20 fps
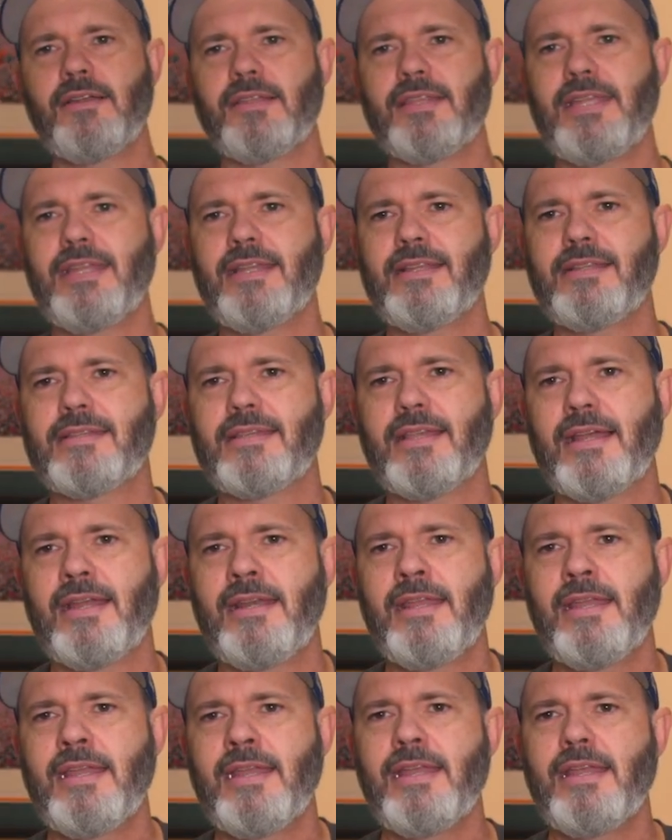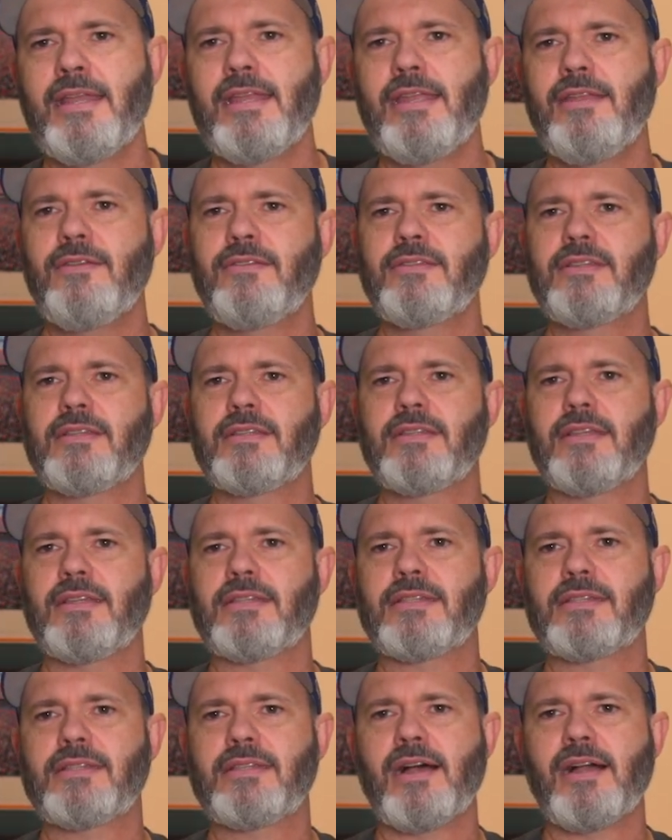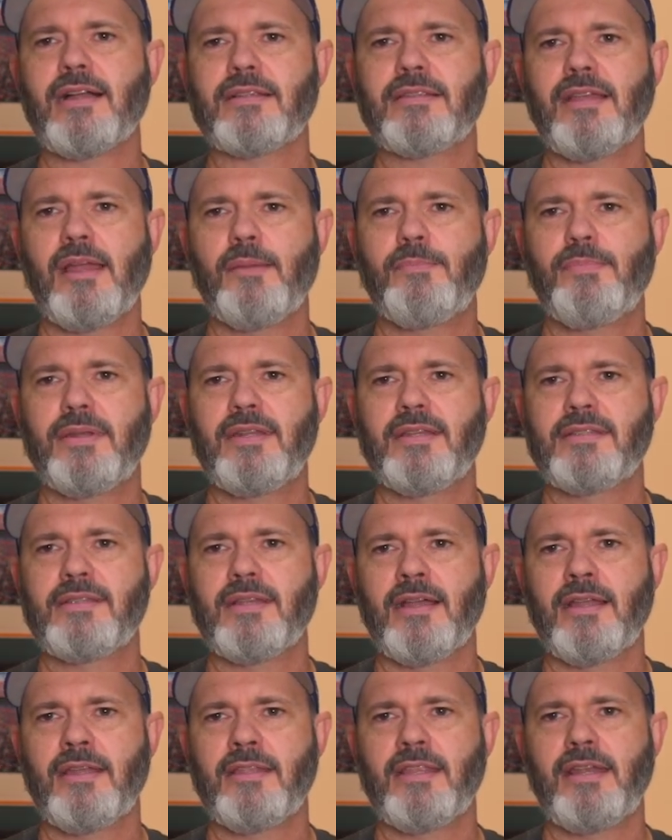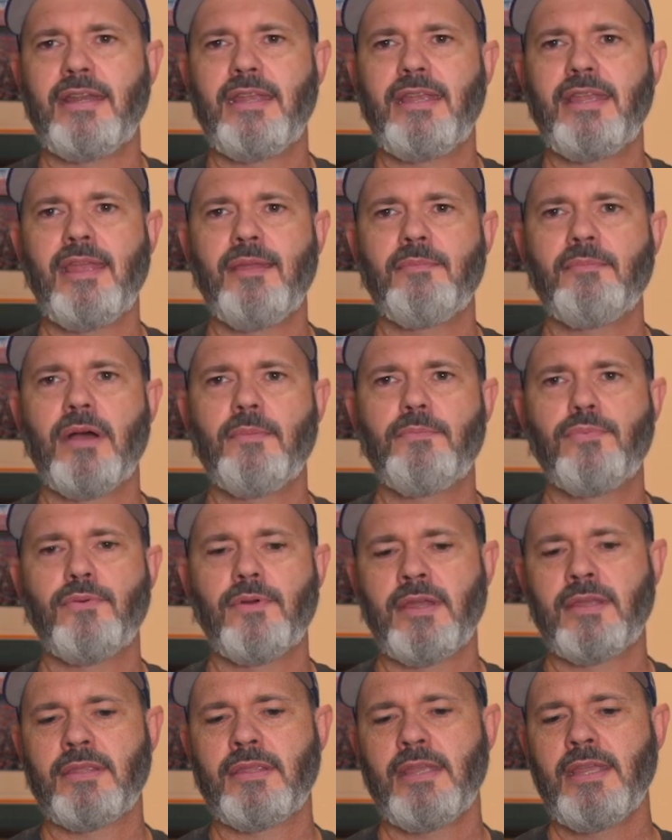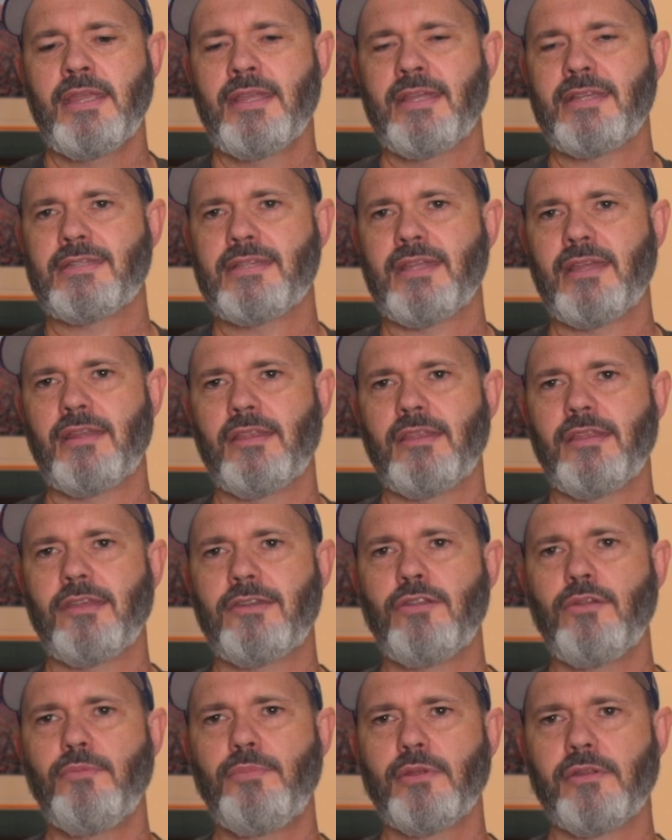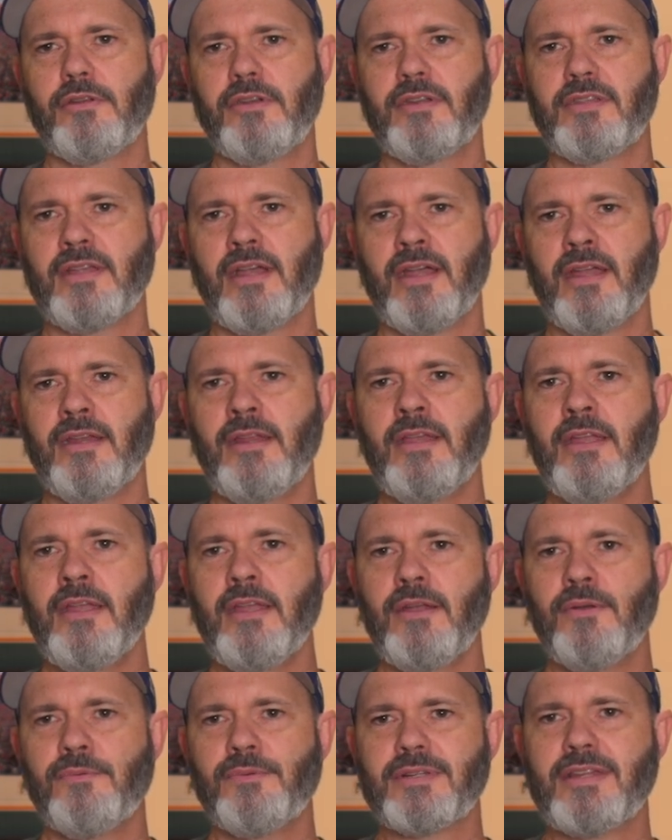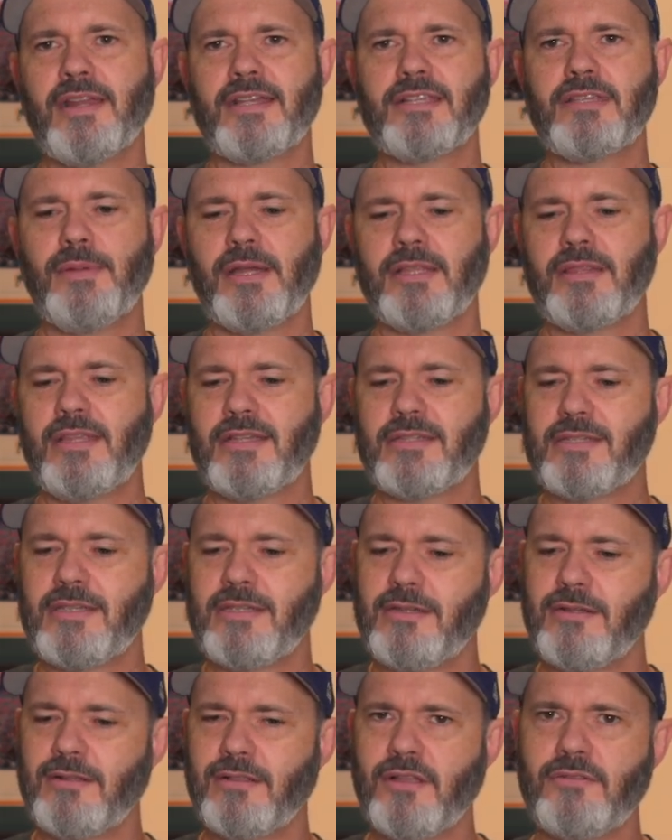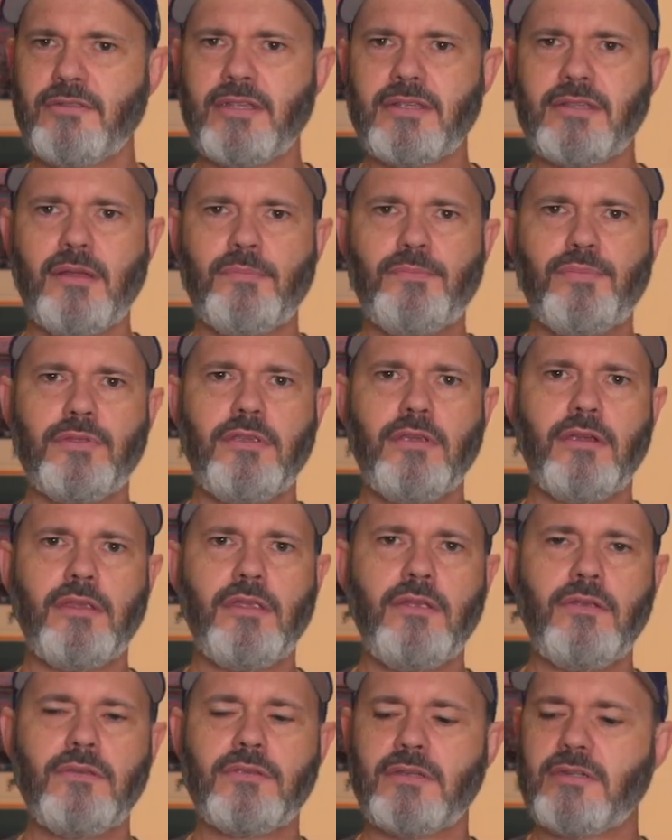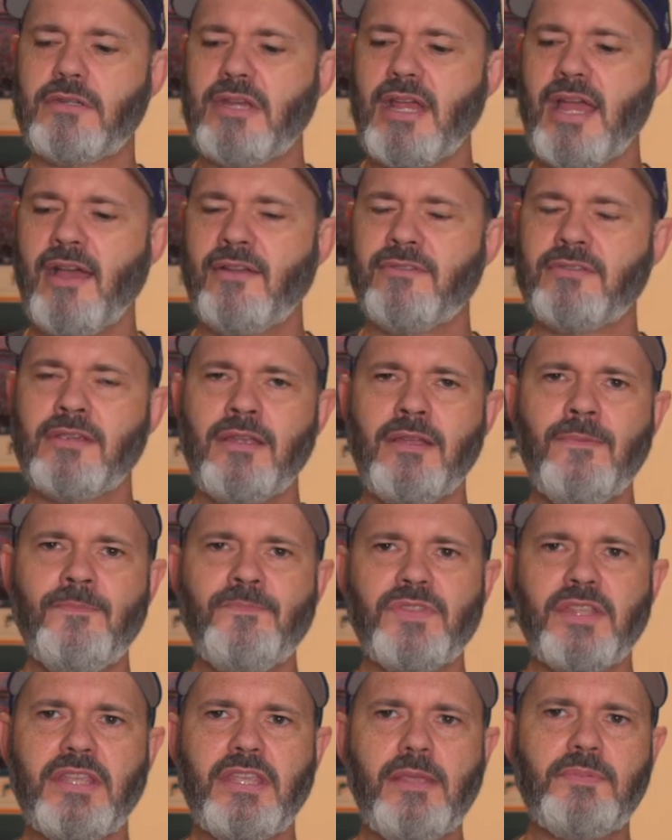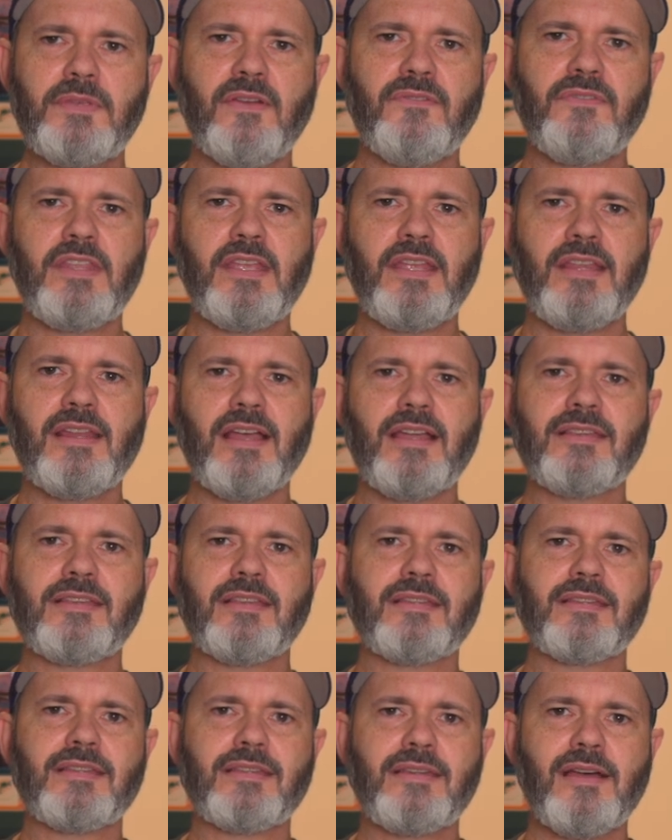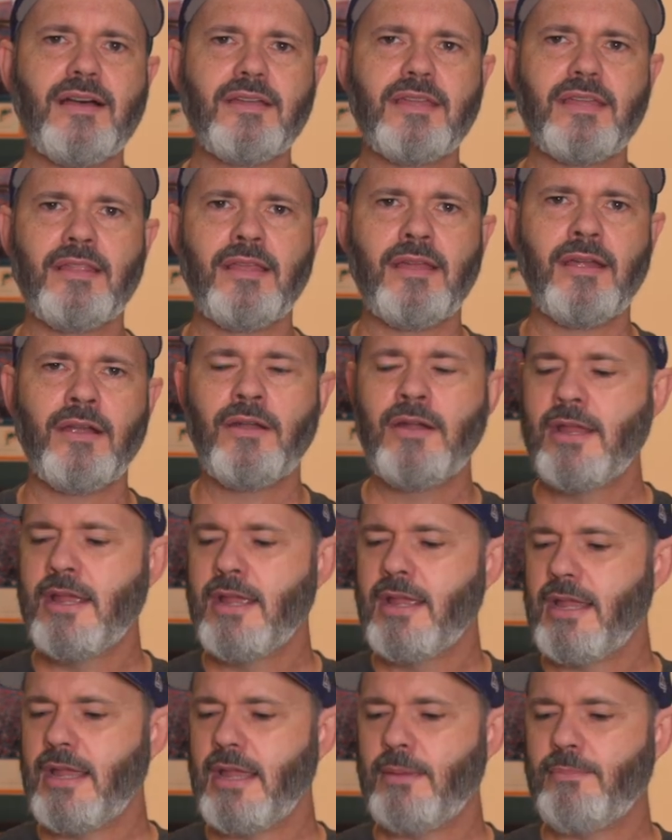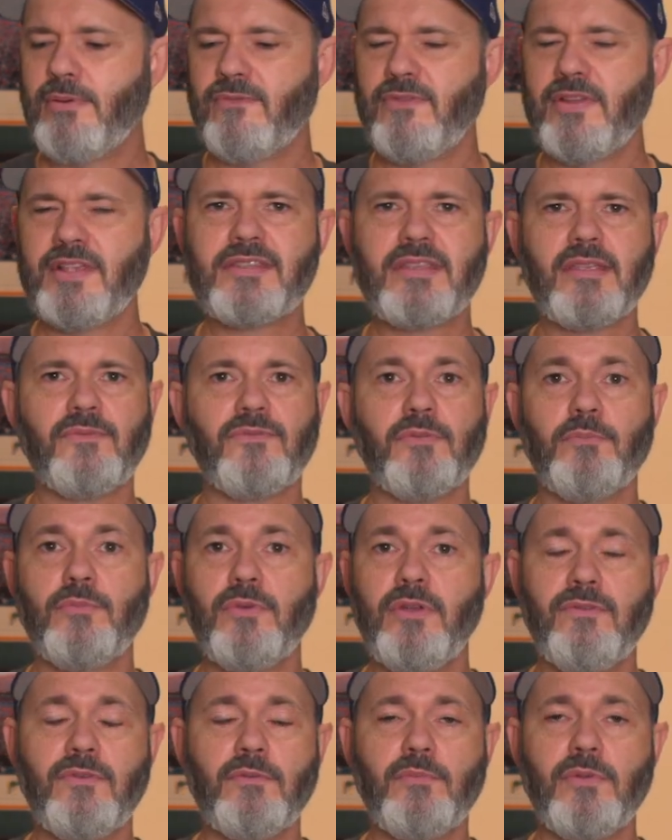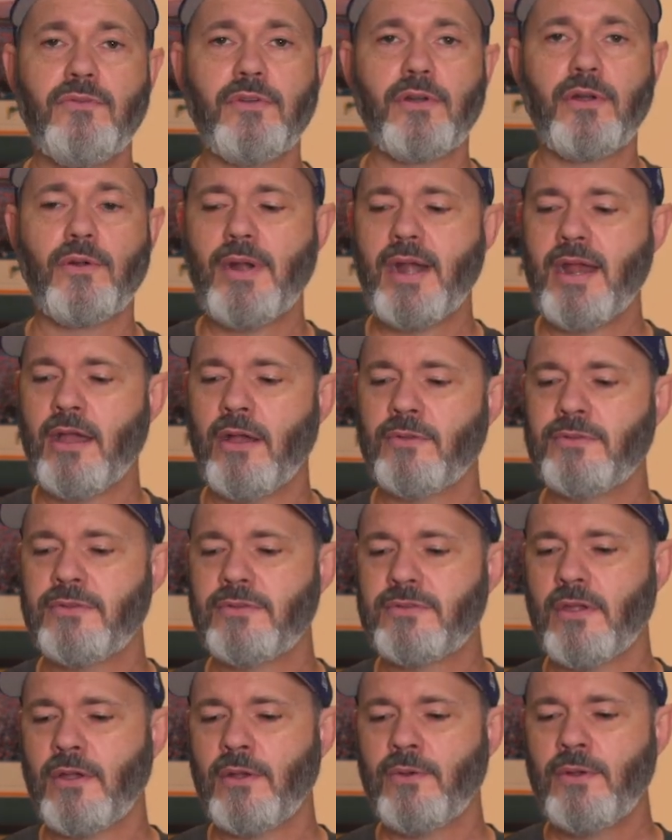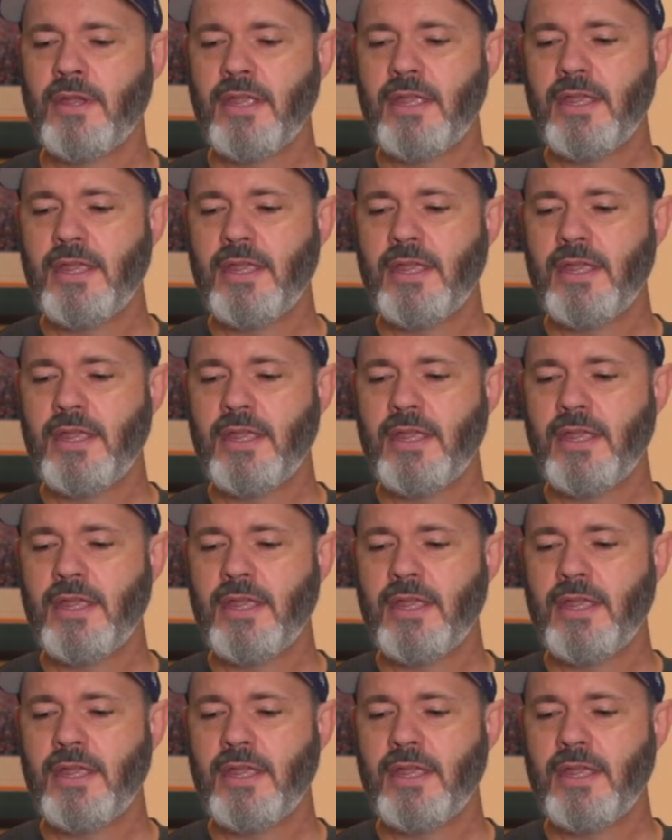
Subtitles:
on the inside. He uses this sock type of design that he came up with instead of the tubular design. What's nice about this is you load this up with your cues and shafts, keeps everything nice and snug in there and prevents them from even moving around. So